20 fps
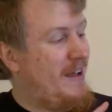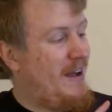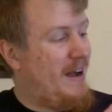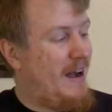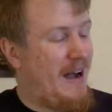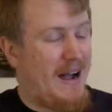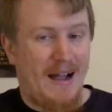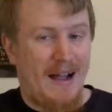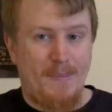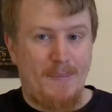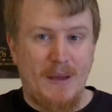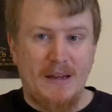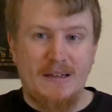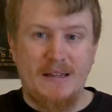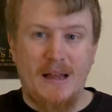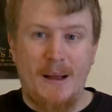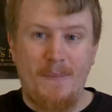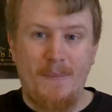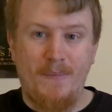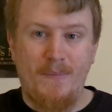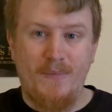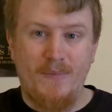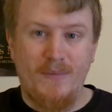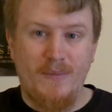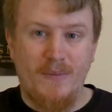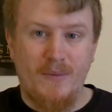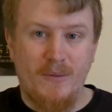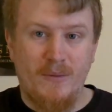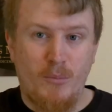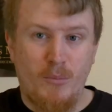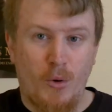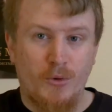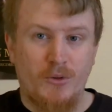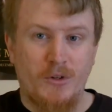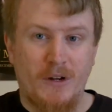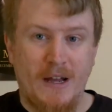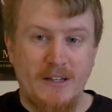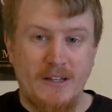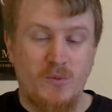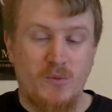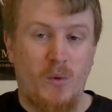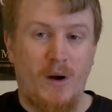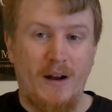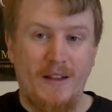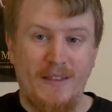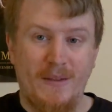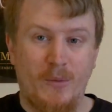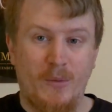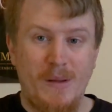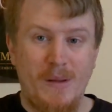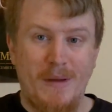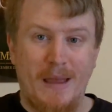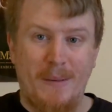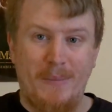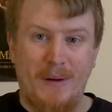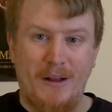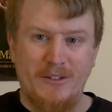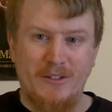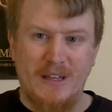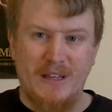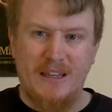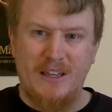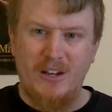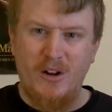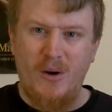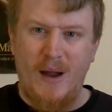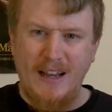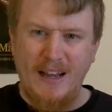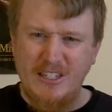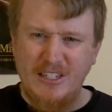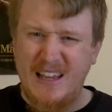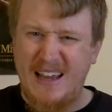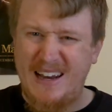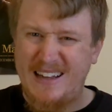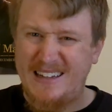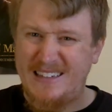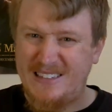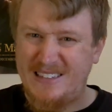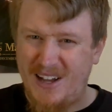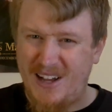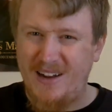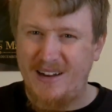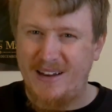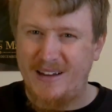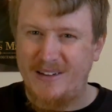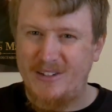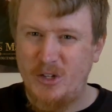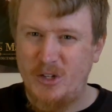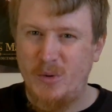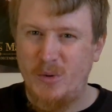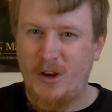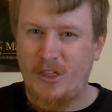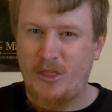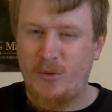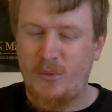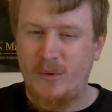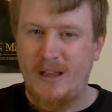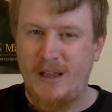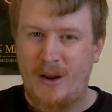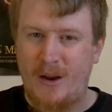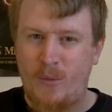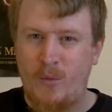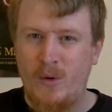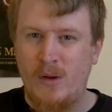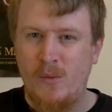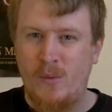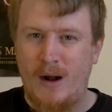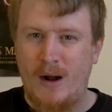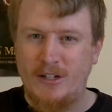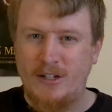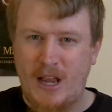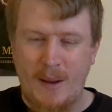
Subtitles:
I picked up Poltergeist 1 and the remake, but I was like, you know, I actually kind of dug 2 and 3 on rewatch.